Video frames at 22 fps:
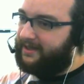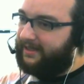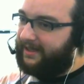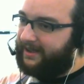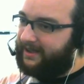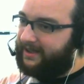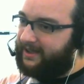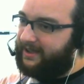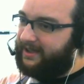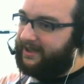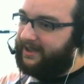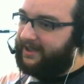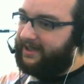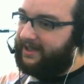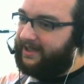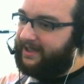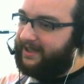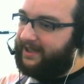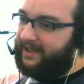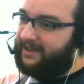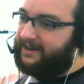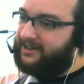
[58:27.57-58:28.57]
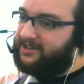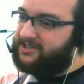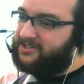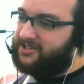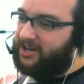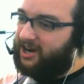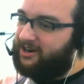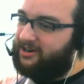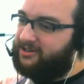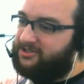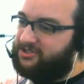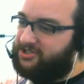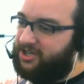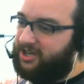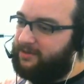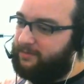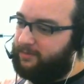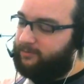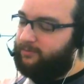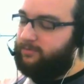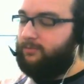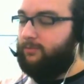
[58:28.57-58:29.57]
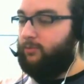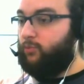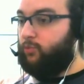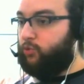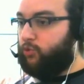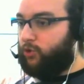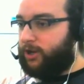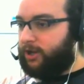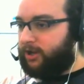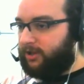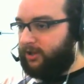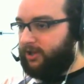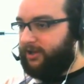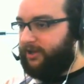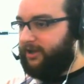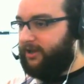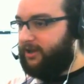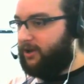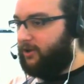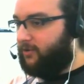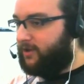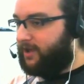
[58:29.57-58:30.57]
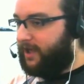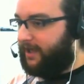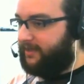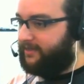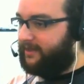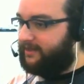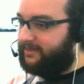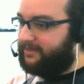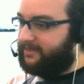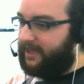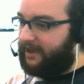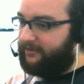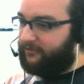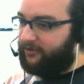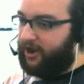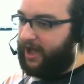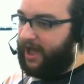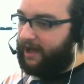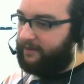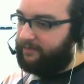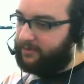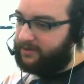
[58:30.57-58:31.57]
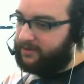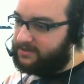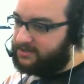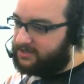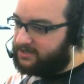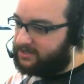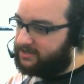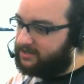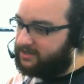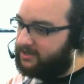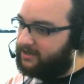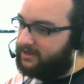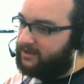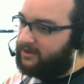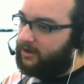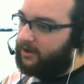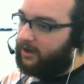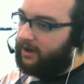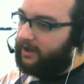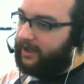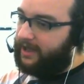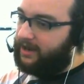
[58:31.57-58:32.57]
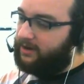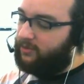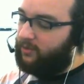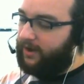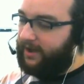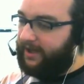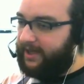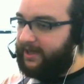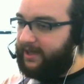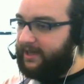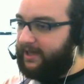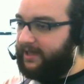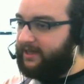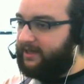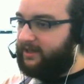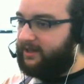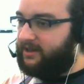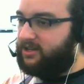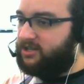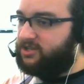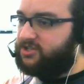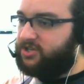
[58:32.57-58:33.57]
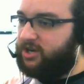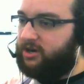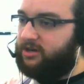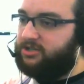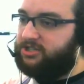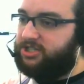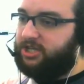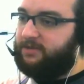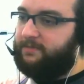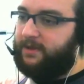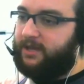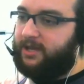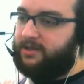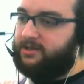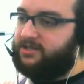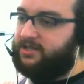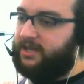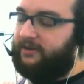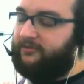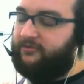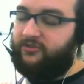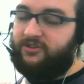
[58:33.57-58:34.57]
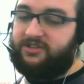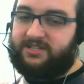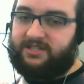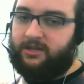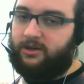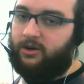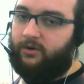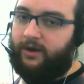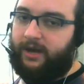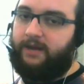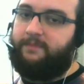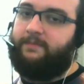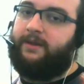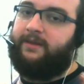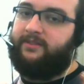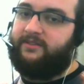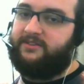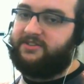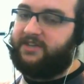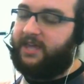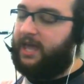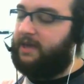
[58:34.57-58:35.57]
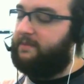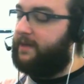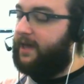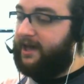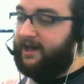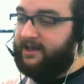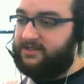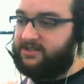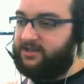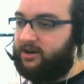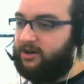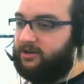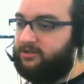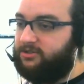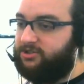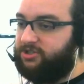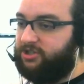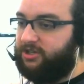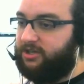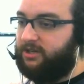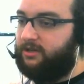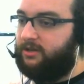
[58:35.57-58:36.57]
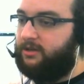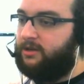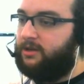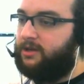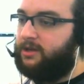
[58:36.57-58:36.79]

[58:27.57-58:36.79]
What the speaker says: Like it is RNG. Really? Okay, that never happens. Anyway, it is RNG because every single enemy in this game has RNG.